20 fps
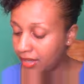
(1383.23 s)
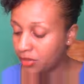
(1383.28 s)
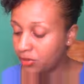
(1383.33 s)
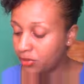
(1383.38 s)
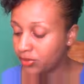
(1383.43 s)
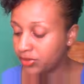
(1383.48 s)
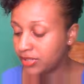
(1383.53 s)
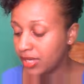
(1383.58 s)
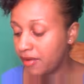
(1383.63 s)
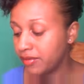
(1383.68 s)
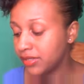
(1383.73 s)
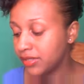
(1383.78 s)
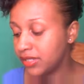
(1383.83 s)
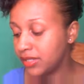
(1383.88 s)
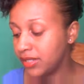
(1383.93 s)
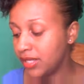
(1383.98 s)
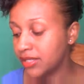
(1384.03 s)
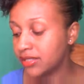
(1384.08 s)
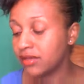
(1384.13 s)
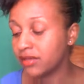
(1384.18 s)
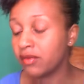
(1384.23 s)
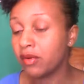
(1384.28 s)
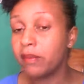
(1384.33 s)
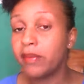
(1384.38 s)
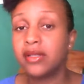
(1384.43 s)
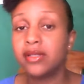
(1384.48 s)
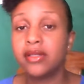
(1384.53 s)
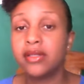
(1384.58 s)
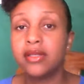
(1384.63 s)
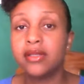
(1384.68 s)
then I do 17 days of
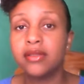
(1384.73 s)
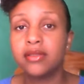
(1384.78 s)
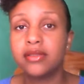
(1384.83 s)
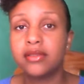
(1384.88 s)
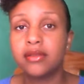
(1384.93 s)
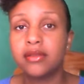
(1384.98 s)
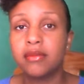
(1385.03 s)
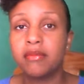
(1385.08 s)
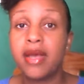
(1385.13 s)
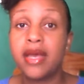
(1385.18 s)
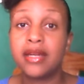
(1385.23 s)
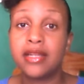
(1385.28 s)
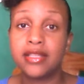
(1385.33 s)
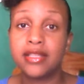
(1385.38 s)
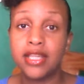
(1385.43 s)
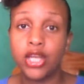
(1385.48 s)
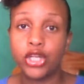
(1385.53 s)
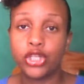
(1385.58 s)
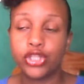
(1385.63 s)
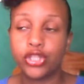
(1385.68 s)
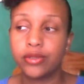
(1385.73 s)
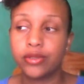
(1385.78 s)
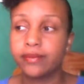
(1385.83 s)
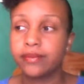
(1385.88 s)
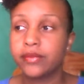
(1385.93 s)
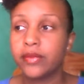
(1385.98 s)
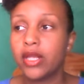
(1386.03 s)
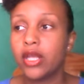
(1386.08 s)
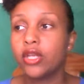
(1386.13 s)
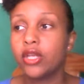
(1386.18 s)
abundance
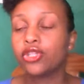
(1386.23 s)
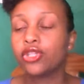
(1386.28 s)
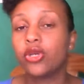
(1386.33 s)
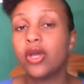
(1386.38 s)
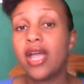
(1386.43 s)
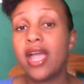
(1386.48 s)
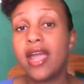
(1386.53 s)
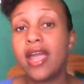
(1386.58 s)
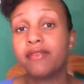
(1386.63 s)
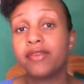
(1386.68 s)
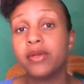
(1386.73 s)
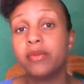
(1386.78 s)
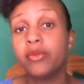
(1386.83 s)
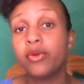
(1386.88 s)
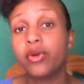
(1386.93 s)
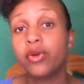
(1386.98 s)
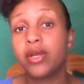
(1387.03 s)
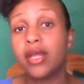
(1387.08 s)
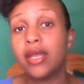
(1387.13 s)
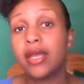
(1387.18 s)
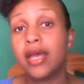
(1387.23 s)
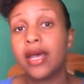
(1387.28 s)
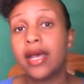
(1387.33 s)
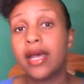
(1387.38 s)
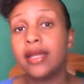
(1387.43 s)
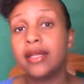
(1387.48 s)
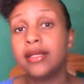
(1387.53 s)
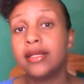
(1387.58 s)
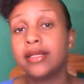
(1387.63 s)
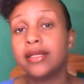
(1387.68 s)
meditation. So every morning
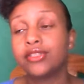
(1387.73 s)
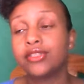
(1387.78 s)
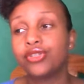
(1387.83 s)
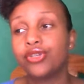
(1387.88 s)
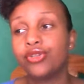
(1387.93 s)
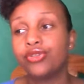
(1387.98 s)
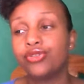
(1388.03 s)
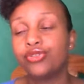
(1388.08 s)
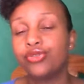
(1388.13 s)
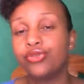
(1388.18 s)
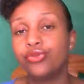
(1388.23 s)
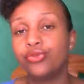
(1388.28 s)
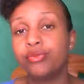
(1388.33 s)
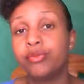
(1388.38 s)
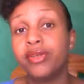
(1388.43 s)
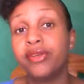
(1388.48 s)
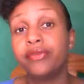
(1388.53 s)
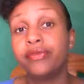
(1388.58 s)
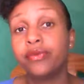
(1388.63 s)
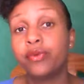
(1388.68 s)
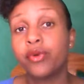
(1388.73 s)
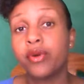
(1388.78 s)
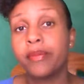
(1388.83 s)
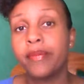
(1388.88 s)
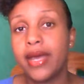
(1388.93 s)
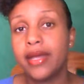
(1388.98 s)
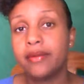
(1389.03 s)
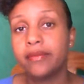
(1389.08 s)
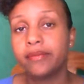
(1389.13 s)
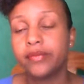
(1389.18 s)
I listen to before
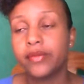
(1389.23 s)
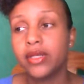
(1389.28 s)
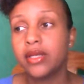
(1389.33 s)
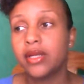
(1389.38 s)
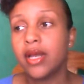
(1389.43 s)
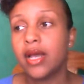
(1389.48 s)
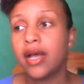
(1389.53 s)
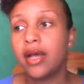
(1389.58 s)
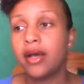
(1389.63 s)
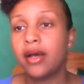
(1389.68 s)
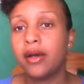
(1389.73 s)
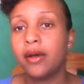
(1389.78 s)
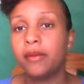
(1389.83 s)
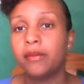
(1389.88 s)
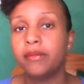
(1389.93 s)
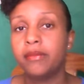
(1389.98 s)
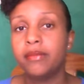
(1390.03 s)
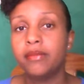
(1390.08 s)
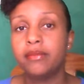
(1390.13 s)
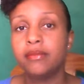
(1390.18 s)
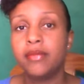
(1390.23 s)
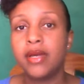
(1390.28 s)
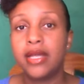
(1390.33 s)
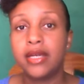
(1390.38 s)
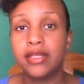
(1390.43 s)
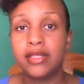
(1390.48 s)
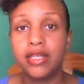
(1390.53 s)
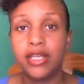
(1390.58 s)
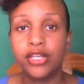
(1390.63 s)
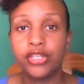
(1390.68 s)
bed
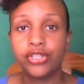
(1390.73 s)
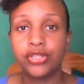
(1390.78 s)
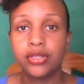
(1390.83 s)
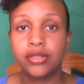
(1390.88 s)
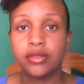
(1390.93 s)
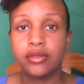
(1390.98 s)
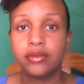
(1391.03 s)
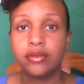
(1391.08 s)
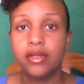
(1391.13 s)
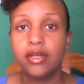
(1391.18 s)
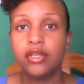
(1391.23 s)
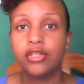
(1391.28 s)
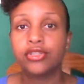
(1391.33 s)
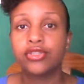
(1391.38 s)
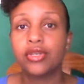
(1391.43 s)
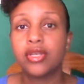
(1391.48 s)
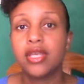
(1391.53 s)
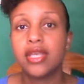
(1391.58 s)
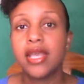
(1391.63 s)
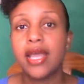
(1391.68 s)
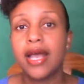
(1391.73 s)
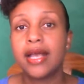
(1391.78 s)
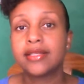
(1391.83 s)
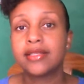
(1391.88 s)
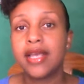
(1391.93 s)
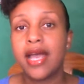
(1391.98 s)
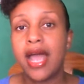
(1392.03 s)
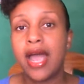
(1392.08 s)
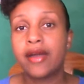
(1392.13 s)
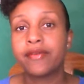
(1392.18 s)
meditation. So he
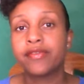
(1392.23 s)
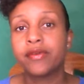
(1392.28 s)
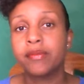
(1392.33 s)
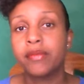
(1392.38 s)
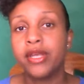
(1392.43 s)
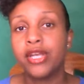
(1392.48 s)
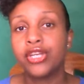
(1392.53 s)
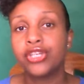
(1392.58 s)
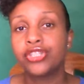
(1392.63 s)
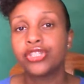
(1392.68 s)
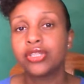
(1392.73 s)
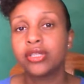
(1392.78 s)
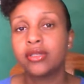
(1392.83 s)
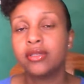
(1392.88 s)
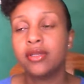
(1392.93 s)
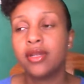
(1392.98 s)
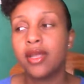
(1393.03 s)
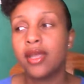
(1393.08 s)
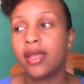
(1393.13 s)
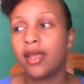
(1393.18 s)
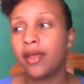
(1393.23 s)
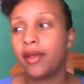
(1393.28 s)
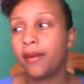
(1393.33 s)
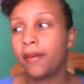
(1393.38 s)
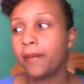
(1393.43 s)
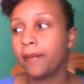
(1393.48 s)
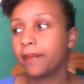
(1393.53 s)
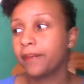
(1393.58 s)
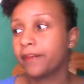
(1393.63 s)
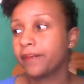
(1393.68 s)
has an affirmation
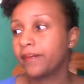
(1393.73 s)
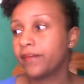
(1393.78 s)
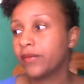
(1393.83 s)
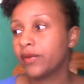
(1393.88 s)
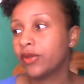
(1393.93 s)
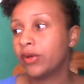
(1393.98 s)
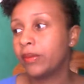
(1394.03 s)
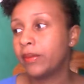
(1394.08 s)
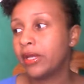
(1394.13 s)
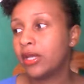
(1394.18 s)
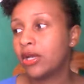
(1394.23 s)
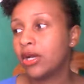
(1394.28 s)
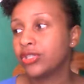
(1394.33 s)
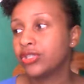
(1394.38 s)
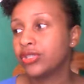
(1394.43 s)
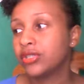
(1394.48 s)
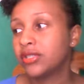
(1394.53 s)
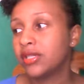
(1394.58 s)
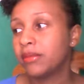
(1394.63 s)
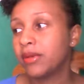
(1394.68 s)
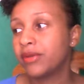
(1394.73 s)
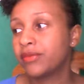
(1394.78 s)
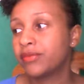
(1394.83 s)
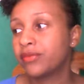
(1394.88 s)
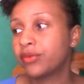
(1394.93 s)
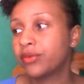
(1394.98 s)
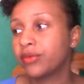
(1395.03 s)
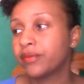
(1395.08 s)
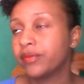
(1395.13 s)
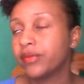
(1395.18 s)
name. Oh my gosh, it's in
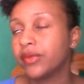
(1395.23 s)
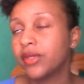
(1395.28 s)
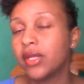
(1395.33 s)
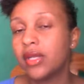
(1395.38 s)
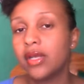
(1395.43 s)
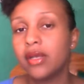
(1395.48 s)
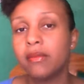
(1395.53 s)
my phone.